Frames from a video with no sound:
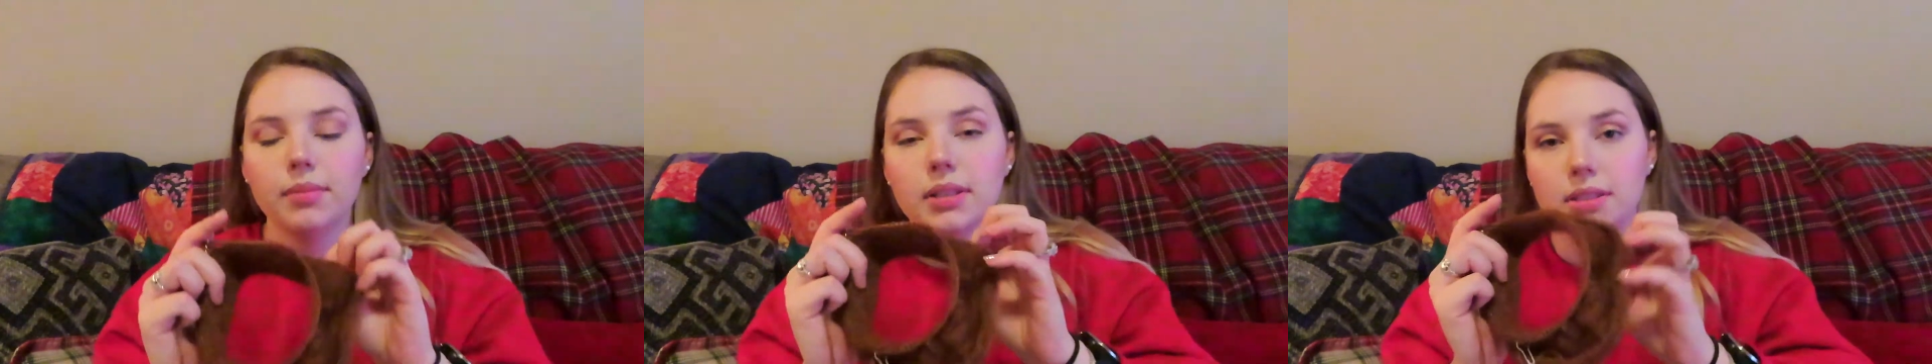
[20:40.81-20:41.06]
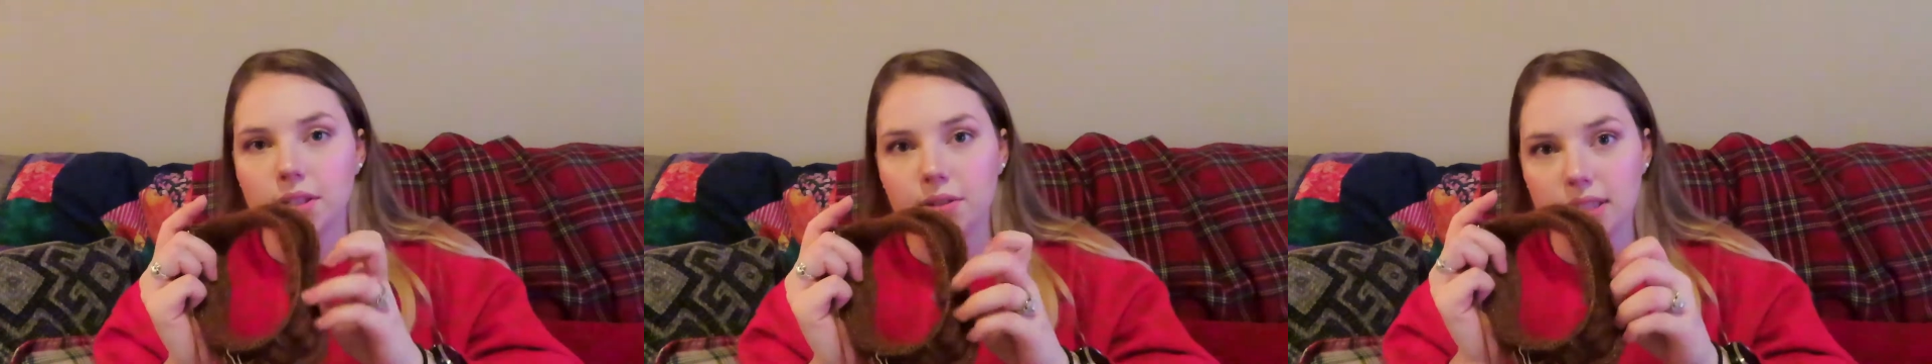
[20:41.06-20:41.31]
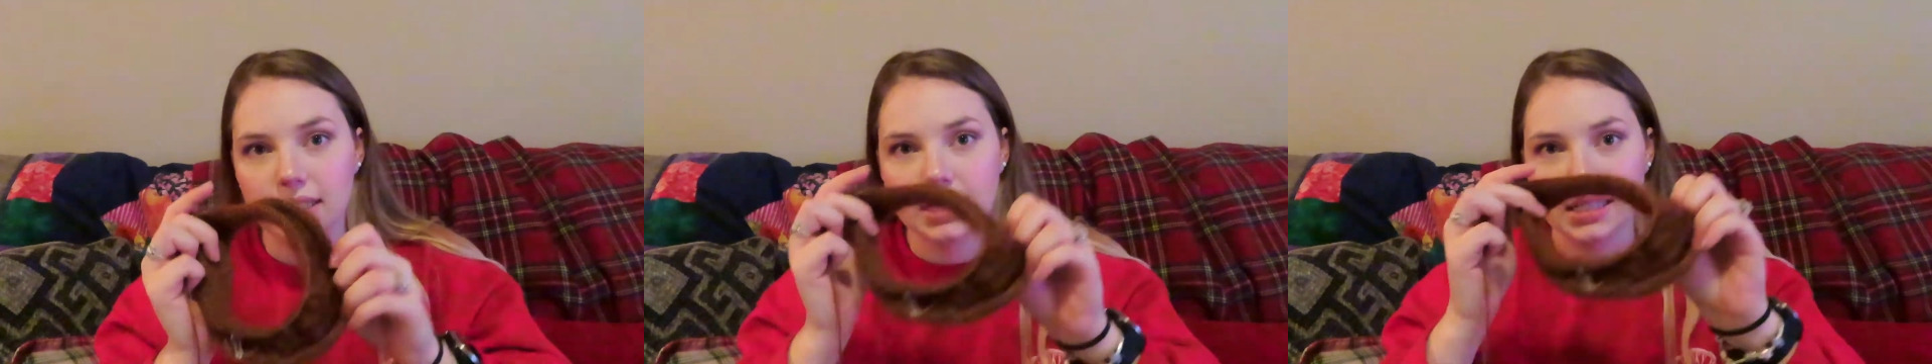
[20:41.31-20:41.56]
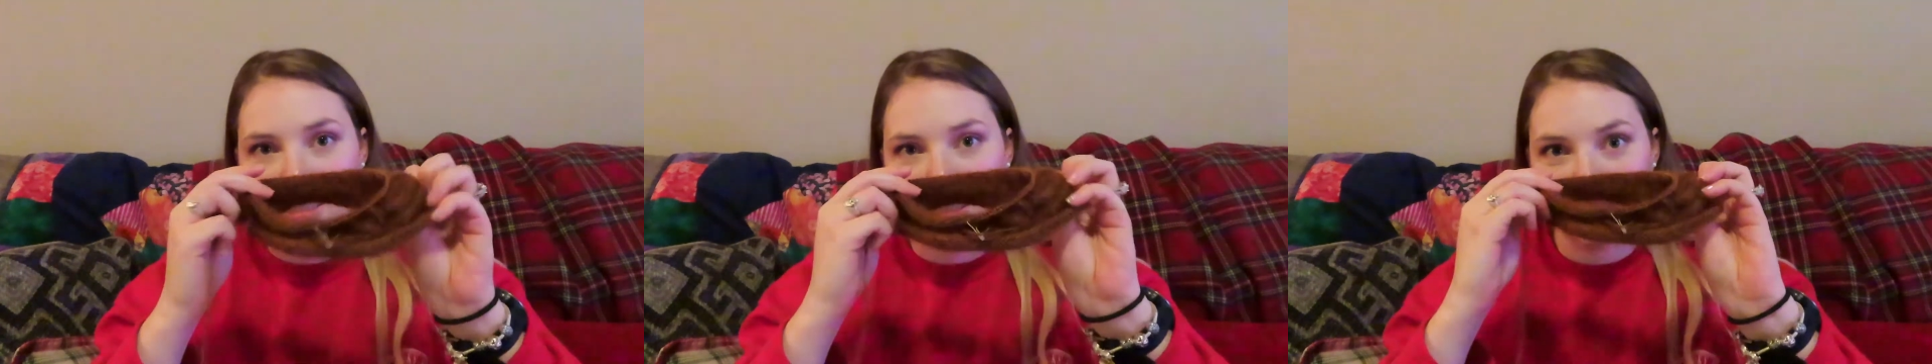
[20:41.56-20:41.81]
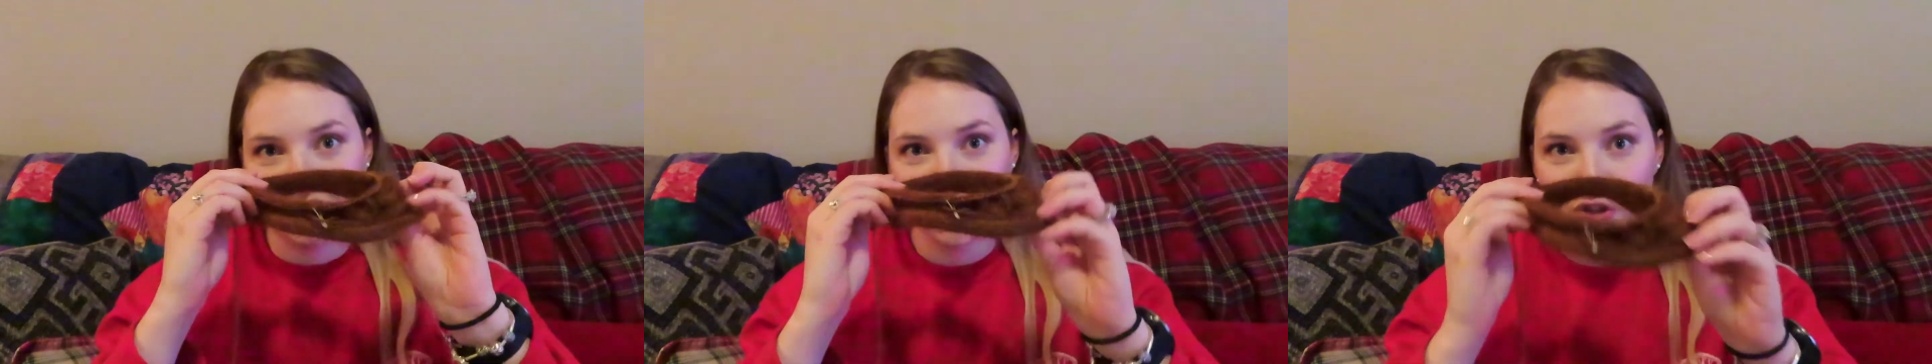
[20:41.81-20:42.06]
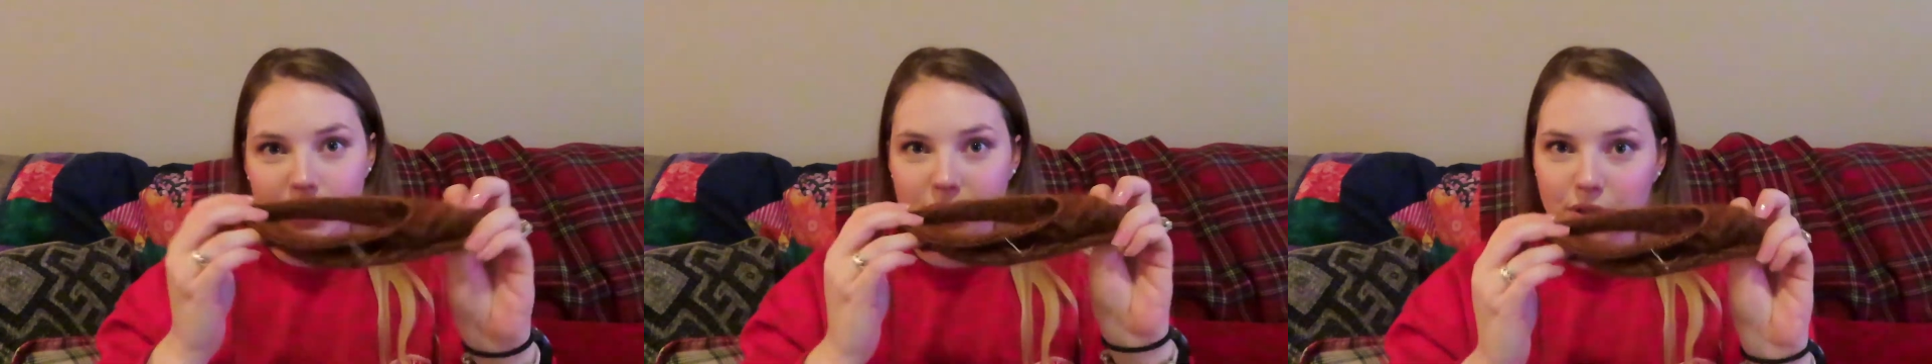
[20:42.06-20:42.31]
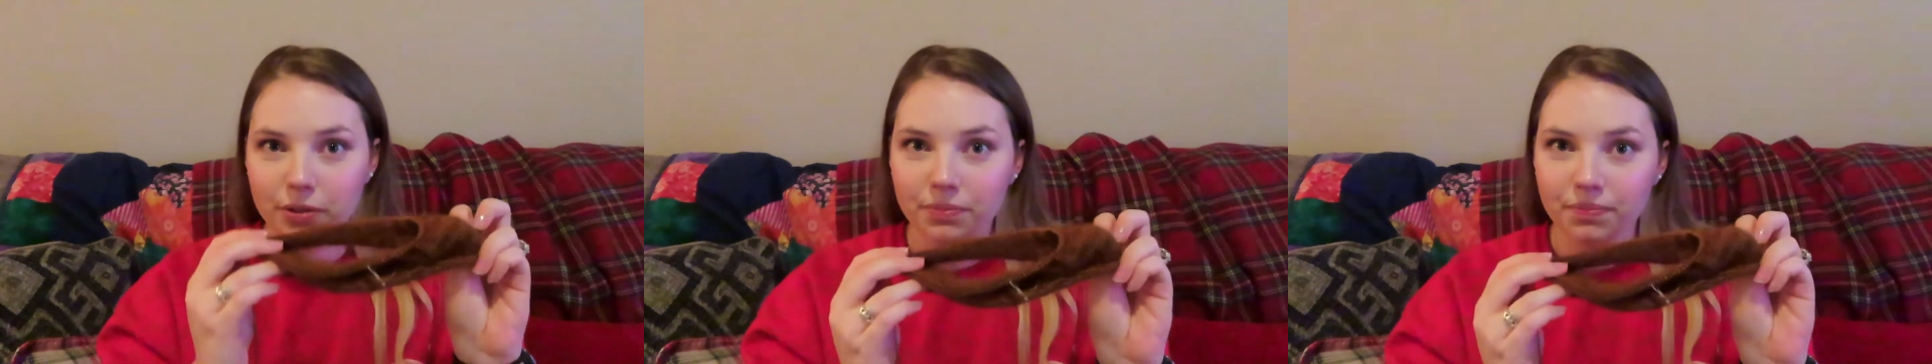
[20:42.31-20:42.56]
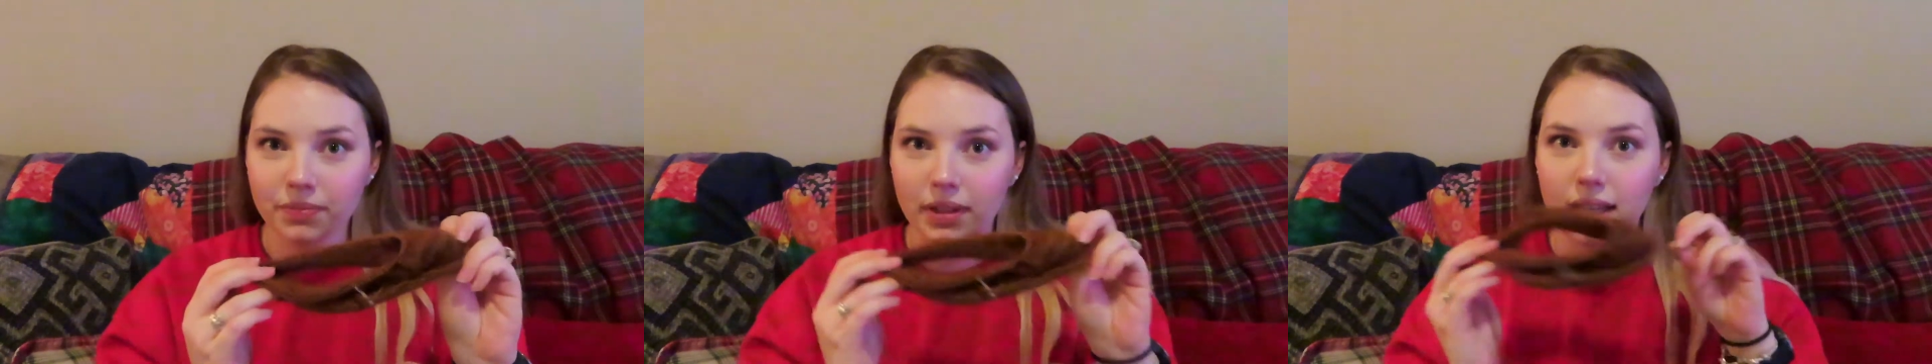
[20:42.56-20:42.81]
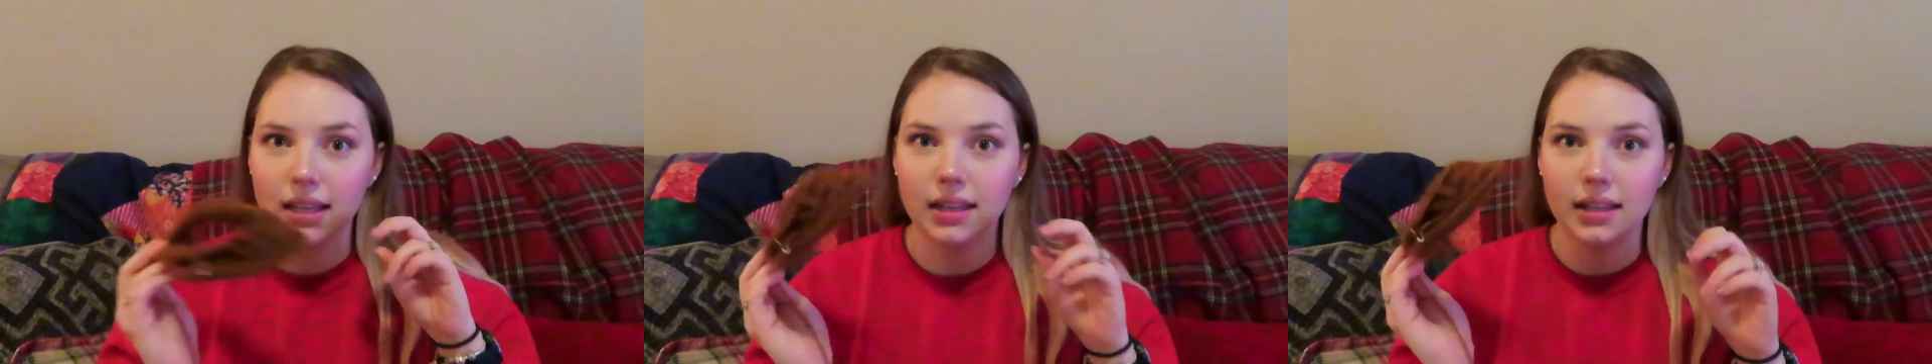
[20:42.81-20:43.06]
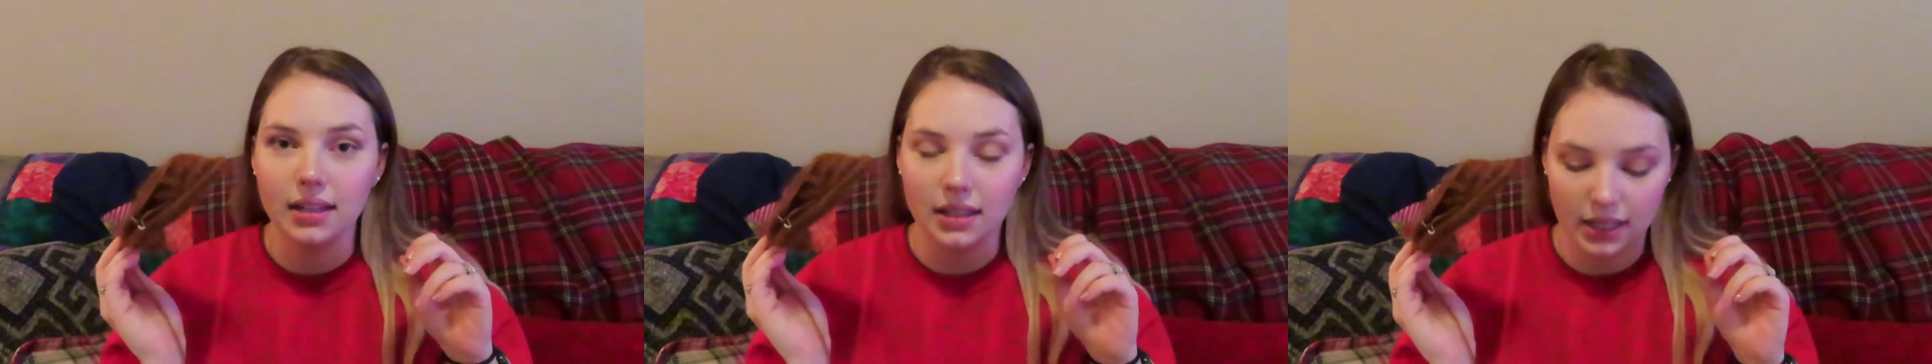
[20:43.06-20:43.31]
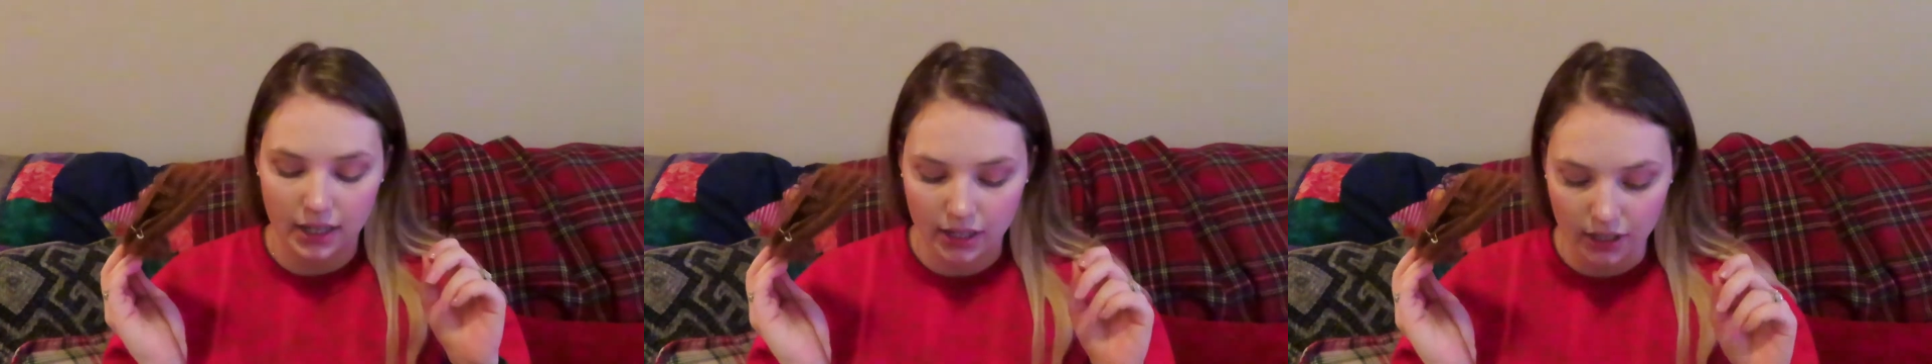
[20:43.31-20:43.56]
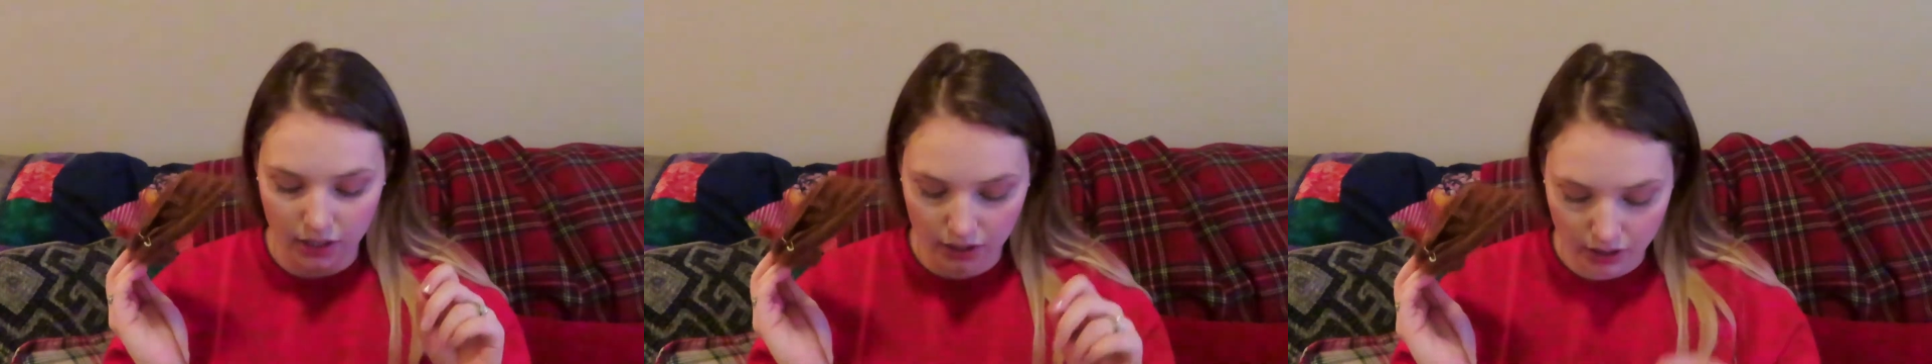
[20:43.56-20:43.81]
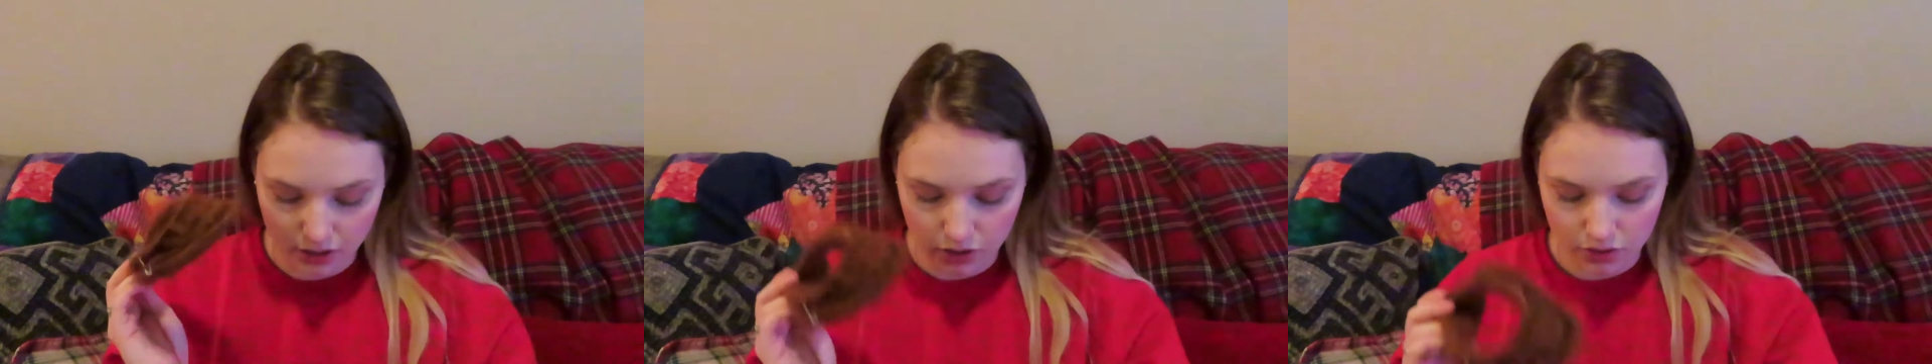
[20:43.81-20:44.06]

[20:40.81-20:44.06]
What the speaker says: So this is in Drizzle in their